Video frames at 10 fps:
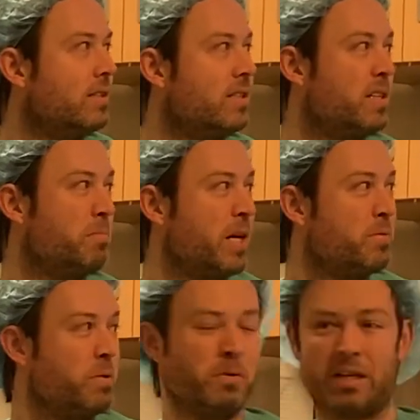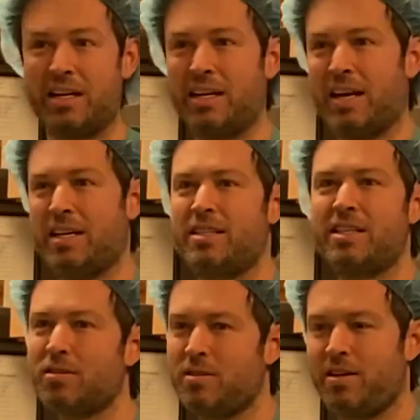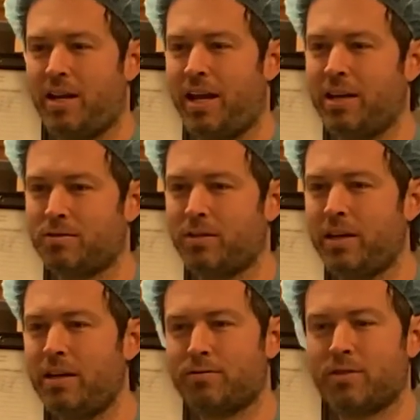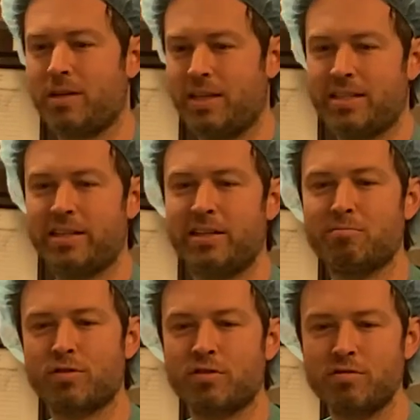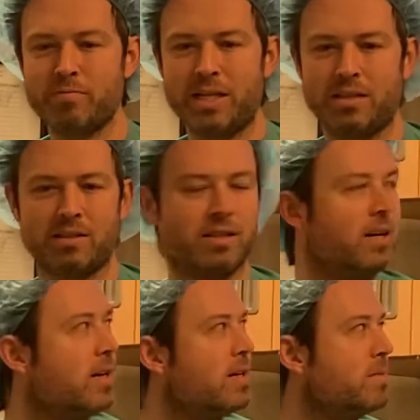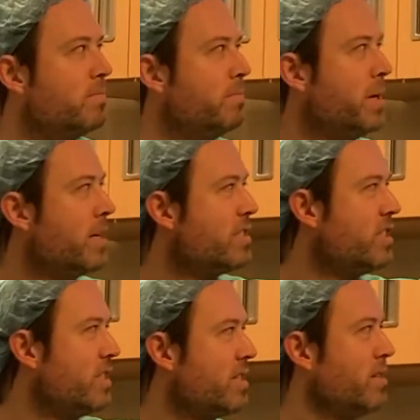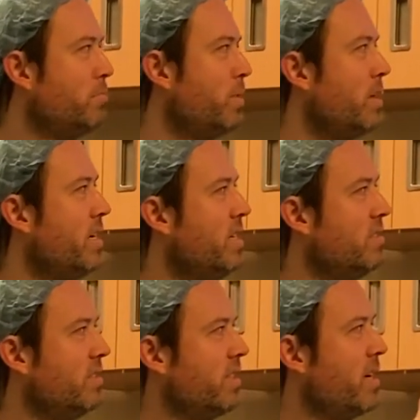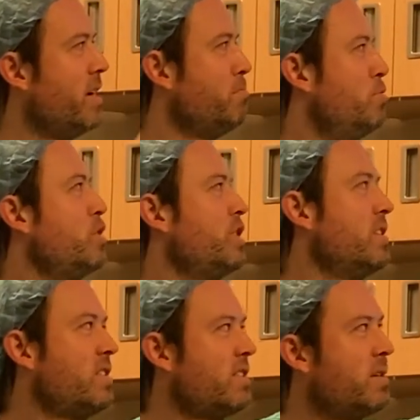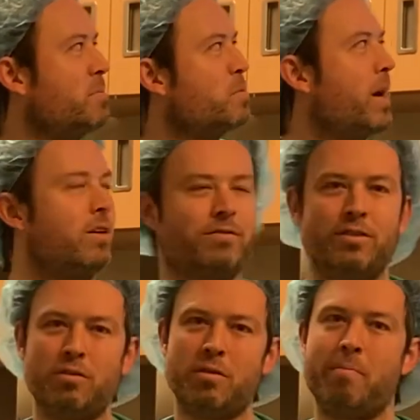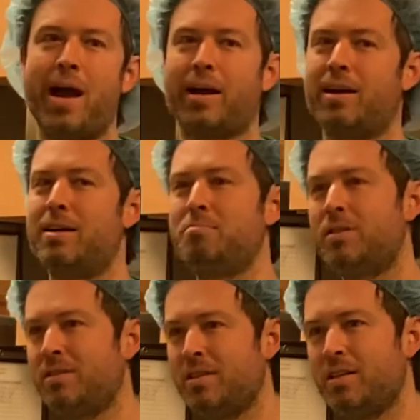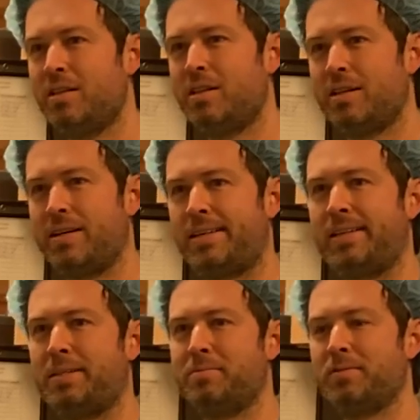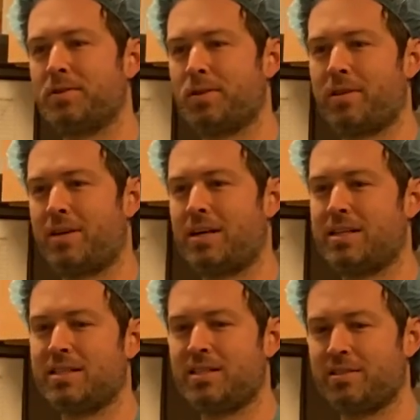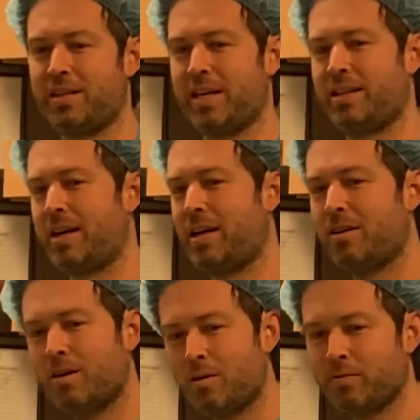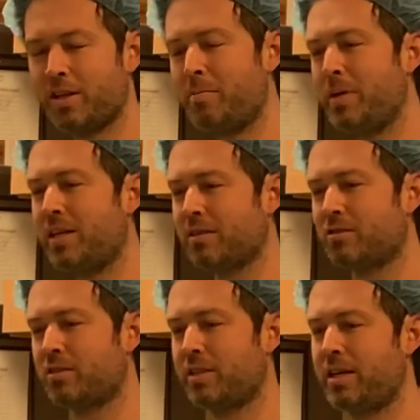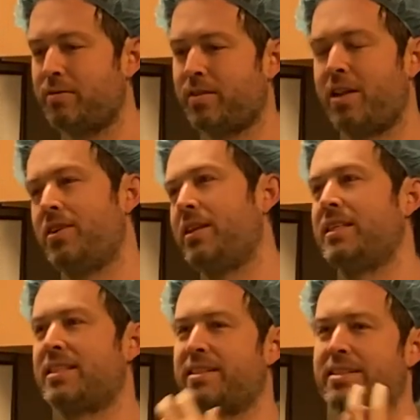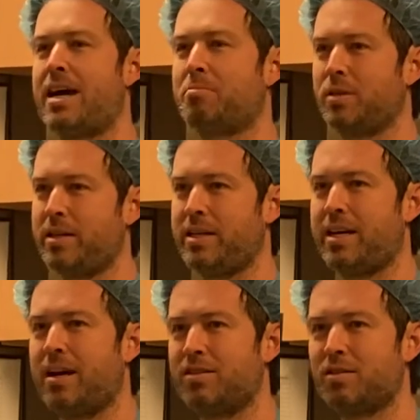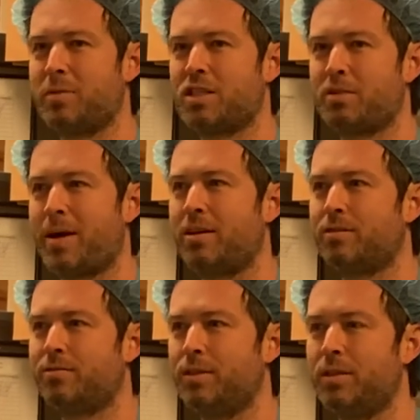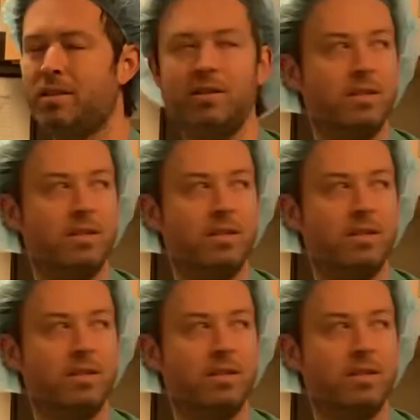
Sometimes people get an instant headache relief or an instant improvement because just the blood kind of pushes some spinal fluid back up. So the thought is they get that hopefully immediate relief, and then they stop leaking out as much spinal fluid